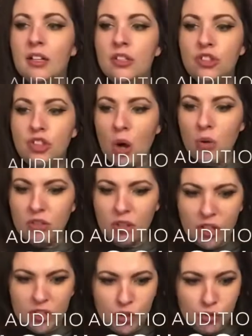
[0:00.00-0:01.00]
don't
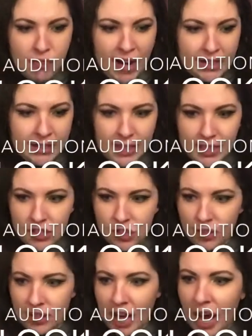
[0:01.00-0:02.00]
look directly into
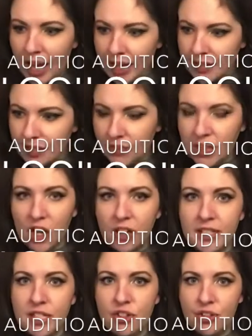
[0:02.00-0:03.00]
the eyes of the
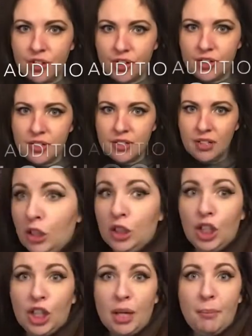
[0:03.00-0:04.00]
auditioners.
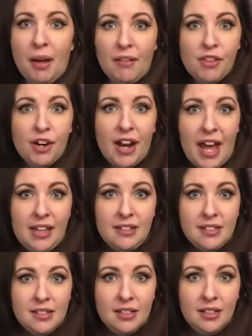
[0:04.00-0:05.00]
Look above their
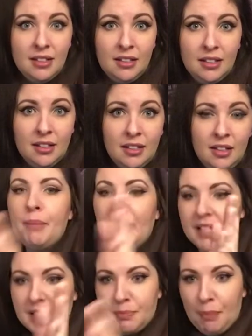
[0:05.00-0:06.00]
heads. Pick
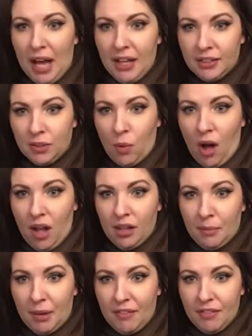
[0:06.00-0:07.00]
a spot on the wall
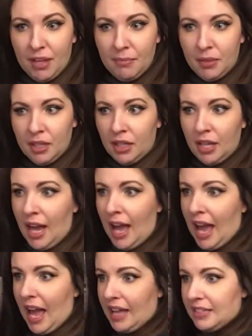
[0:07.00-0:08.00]
above them
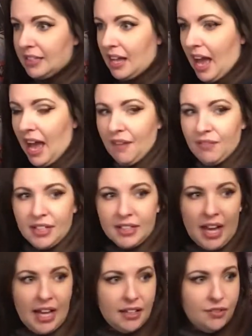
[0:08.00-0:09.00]
and have it
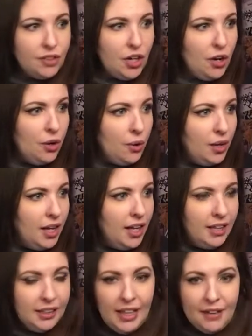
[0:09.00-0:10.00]
kind of go
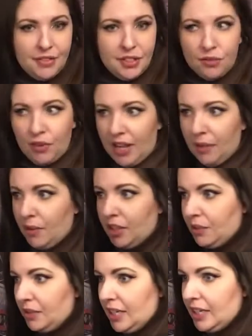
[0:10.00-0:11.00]
left and right when you
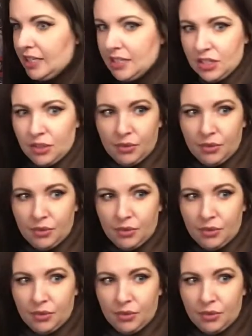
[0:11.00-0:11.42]
need it to.